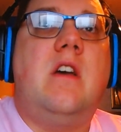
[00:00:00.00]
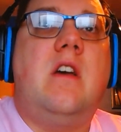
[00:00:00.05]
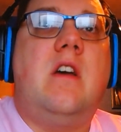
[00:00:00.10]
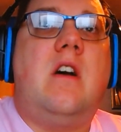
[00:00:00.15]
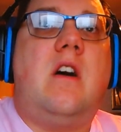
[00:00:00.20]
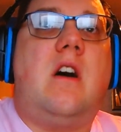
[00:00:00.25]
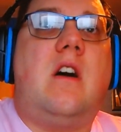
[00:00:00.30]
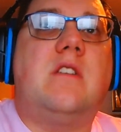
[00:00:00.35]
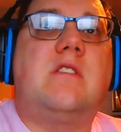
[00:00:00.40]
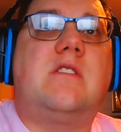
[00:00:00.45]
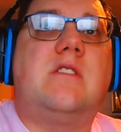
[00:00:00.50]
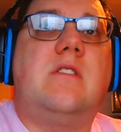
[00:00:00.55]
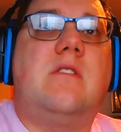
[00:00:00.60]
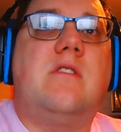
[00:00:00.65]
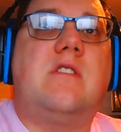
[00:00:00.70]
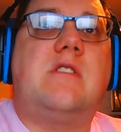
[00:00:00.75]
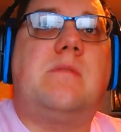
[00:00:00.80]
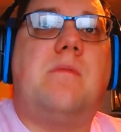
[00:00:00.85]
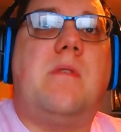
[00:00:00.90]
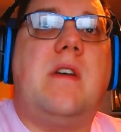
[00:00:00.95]
Also
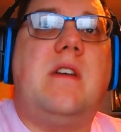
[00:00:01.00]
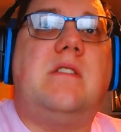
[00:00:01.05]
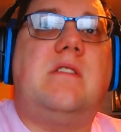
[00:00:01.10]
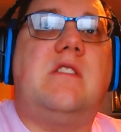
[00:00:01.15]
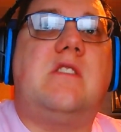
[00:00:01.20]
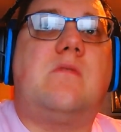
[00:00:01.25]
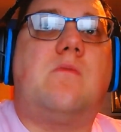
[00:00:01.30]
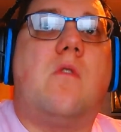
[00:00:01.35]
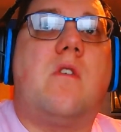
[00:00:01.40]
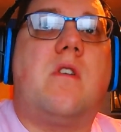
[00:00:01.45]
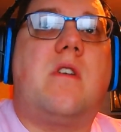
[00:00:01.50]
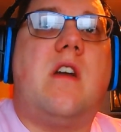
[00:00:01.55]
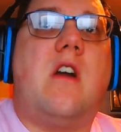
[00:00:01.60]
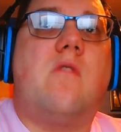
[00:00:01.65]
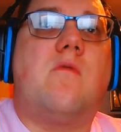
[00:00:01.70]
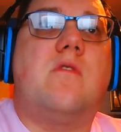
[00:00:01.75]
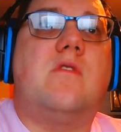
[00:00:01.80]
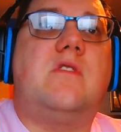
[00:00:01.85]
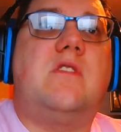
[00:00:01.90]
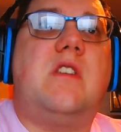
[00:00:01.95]
explains his
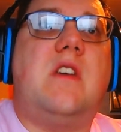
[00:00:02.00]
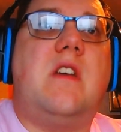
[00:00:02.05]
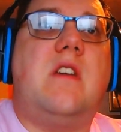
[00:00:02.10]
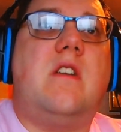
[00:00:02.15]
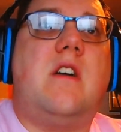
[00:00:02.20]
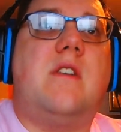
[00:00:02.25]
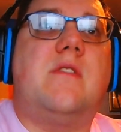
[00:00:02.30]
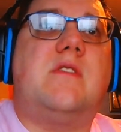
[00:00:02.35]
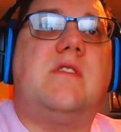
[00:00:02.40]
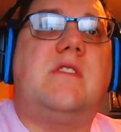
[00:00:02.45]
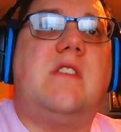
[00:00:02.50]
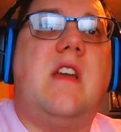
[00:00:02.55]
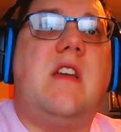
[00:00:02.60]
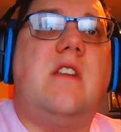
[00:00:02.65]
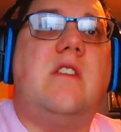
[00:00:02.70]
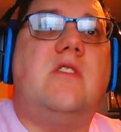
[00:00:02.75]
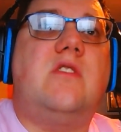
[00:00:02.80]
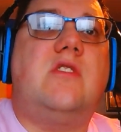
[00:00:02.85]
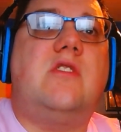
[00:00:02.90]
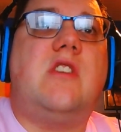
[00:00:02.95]
workout routine of staying
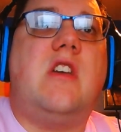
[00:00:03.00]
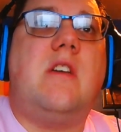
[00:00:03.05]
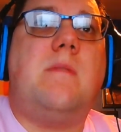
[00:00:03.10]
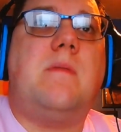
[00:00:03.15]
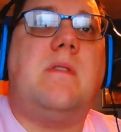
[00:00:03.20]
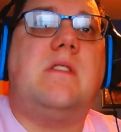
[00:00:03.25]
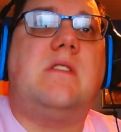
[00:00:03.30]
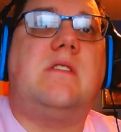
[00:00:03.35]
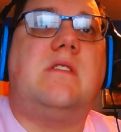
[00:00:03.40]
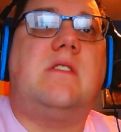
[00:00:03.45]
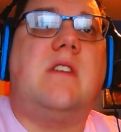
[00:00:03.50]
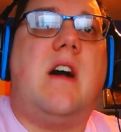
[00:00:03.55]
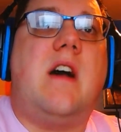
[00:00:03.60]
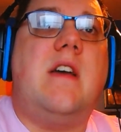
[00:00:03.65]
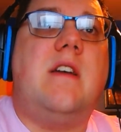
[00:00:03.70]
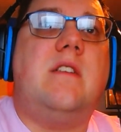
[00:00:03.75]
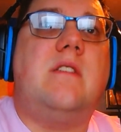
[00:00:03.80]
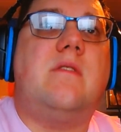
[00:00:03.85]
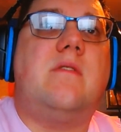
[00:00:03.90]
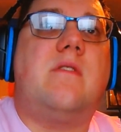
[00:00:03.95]
in shape, his
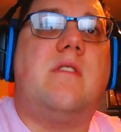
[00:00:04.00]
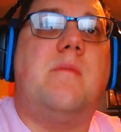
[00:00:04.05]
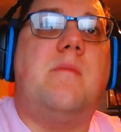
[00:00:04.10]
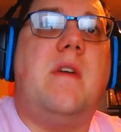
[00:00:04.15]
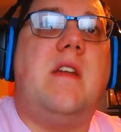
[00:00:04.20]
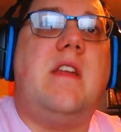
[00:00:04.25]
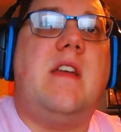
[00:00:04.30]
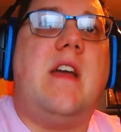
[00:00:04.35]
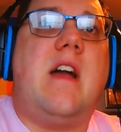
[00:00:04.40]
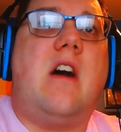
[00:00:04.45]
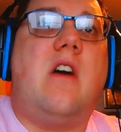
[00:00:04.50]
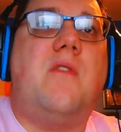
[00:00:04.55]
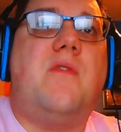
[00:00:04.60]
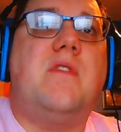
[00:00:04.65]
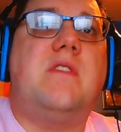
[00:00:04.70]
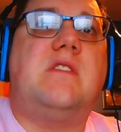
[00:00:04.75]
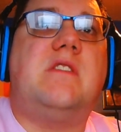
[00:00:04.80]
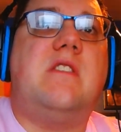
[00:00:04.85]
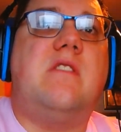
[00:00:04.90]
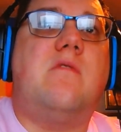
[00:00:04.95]
diet, the many
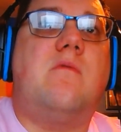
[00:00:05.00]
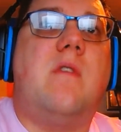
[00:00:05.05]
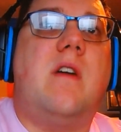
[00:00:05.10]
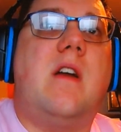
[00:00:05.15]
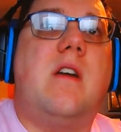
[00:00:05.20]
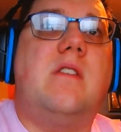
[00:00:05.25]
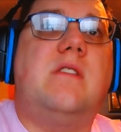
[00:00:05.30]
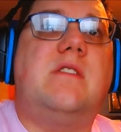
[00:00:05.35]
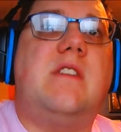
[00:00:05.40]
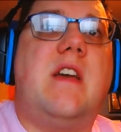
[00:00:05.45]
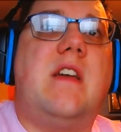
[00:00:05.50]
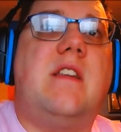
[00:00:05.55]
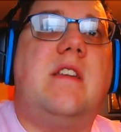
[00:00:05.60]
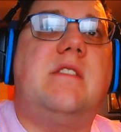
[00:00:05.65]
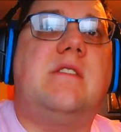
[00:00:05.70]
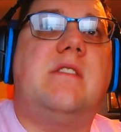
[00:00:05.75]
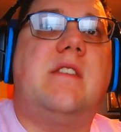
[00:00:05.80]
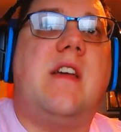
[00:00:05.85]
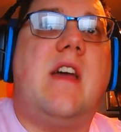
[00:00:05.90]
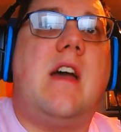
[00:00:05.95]
outfits he wears, and
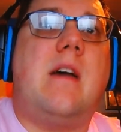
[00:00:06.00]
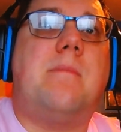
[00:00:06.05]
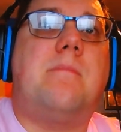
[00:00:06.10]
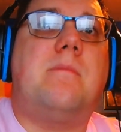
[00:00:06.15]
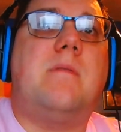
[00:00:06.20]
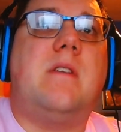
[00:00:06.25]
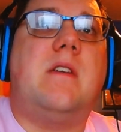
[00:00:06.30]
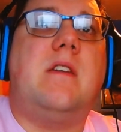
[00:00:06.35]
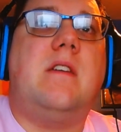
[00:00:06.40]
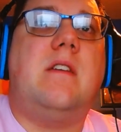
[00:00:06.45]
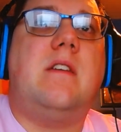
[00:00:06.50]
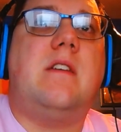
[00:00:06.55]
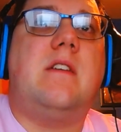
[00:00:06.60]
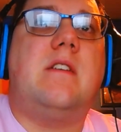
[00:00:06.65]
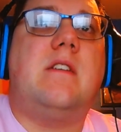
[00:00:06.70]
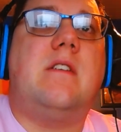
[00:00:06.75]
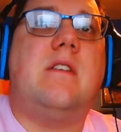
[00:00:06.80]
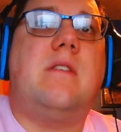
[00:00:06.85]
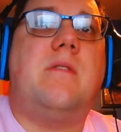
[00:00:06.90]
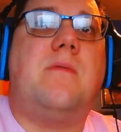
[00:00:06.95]
isn't happy
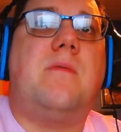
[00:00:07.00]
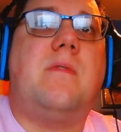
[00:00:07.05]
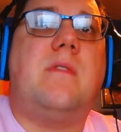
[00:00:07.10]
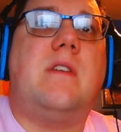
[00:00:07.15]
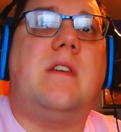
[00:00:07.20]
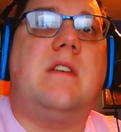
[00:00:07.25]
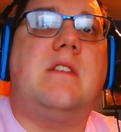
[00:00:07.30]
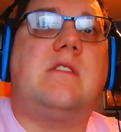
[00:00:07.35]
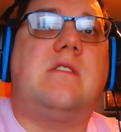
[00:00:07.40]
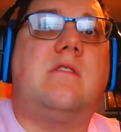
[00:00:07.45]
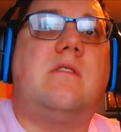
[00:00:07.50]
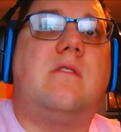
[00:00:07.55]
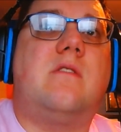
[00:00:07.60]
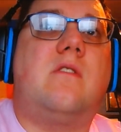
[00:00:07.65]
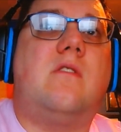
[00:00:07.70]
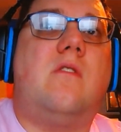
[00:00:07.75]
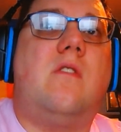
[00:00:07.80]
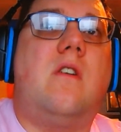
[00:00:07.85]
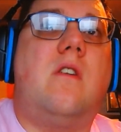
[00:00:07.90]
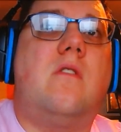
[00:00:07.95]
if his
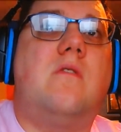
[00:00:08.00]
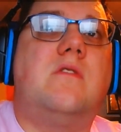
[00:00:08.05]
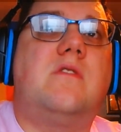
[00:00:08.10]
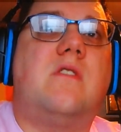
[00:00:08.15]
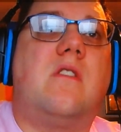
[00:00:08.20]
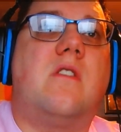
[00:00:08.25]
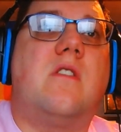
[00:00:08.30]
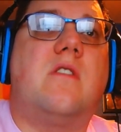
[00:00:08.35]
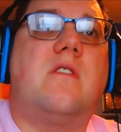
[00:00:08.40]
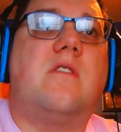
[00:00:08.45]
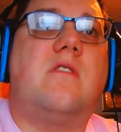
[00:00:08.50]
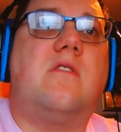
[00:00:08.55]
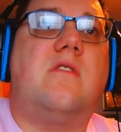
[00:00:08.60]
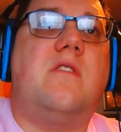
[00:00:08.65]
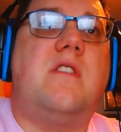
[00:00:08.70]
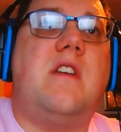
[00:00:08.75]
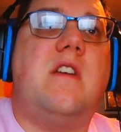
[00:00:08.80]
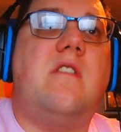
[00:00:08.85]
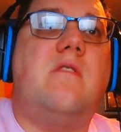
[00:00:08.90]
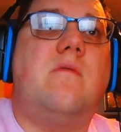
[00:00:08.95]
clothes aren't
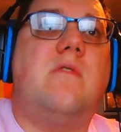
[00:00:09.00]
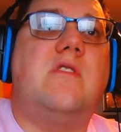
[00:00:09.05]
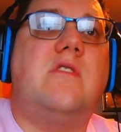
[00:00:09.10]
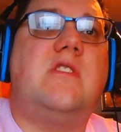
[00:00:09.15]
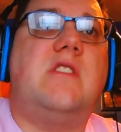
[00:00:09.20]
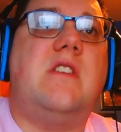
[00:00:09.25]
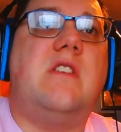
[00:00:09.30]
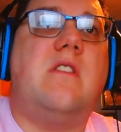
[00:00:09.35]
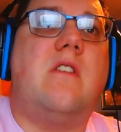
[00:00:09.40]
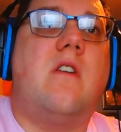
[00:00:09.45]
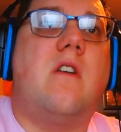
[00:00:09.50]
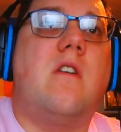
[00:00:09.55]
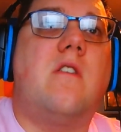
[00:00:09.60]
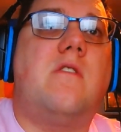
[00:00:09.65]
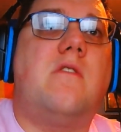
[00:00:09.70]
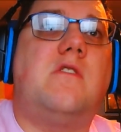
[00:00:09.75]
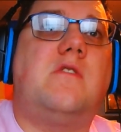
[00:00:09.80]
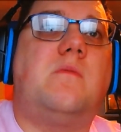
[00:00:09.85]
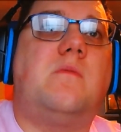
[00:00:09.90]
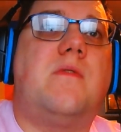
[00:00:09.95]
clean, which he
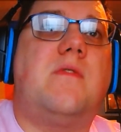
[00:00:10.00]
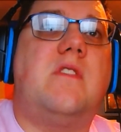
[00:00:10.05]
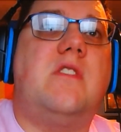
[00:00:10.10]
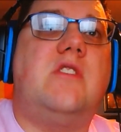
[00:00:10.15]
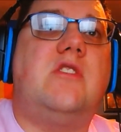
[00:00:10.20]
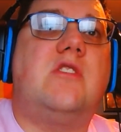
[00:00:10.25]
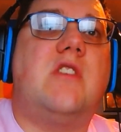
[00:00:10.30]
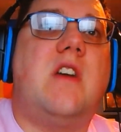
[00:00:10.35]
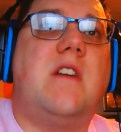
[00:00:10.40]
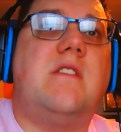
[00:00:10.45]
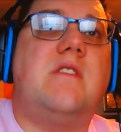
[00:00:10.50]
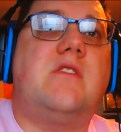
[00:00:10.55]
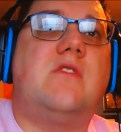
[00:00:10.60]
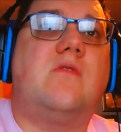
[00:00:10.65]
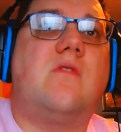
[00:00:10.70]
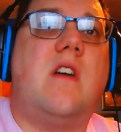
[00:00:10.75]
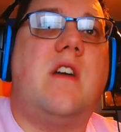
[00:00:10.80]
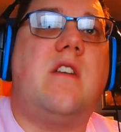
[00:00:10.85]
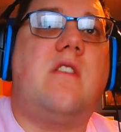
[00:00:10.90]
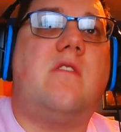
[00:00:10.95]
argues with the Chinese
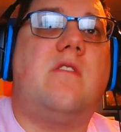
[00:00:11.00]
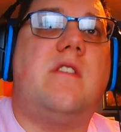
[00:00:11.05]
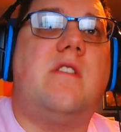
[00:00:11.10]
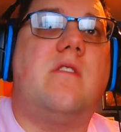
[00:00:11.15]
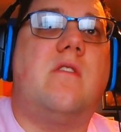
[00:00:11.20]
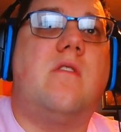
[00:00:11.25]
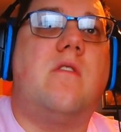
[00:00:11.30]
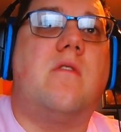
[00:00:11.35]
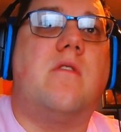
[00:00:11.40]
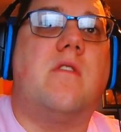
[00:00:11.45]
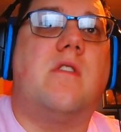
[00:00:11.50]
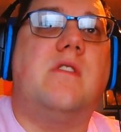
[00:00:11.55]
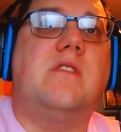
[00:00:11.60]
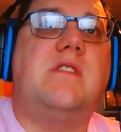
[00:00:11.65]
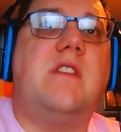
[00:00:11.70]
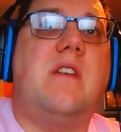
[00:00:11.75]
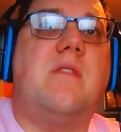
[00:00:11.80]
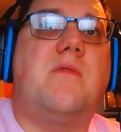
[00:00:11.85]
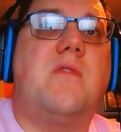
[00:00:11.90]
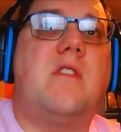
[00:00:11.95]
dry cleaner
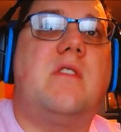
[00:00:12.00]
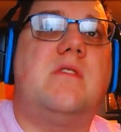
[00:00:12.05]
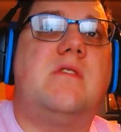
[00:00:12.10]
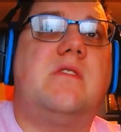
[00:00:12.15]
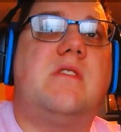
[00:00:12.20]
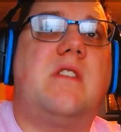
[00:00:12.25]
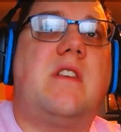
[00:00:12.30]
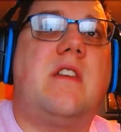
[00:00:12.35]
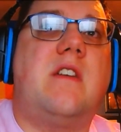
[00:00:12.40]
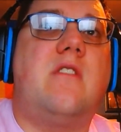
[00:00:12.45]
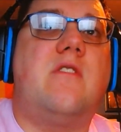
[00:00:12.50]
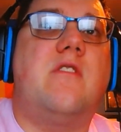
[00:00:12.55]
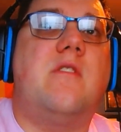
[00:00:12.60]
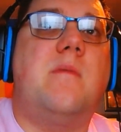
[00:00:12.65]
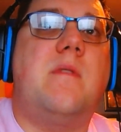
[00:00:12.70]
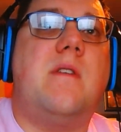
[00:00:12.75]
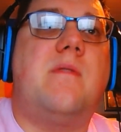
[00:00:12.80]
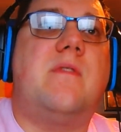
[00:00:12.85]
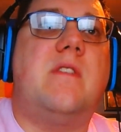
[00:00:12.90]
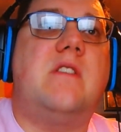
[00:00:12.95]
owners and threatens to kill
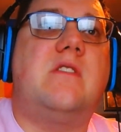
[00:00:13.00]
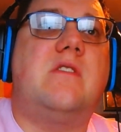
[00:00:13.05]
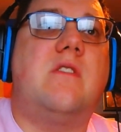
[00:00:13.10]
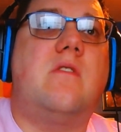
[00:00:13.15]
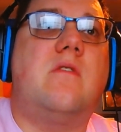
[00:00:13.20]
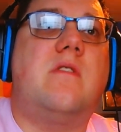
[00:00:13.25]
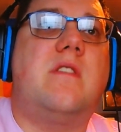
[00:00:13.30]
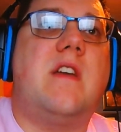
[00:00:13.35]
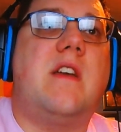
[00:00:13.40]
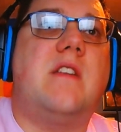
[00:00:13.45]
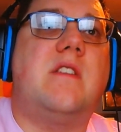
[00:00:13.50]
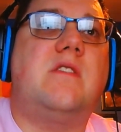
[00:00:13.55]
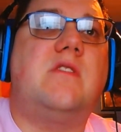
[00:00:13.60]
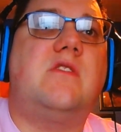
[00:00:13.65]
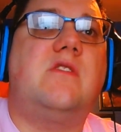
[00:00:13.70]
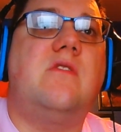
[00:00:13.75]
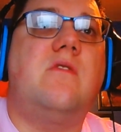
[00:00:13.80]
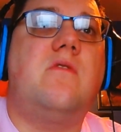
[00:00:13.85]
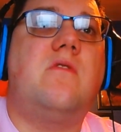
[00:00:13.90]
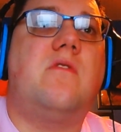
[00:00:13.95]
them if they don't get his
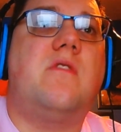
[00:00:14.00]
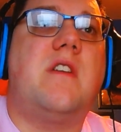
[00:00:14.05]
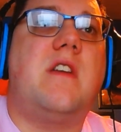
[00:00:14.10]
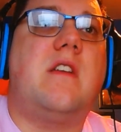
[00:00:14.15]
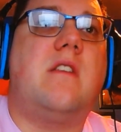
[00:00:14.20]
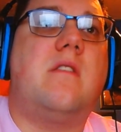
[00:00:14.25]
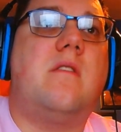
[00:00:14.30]
suit clean.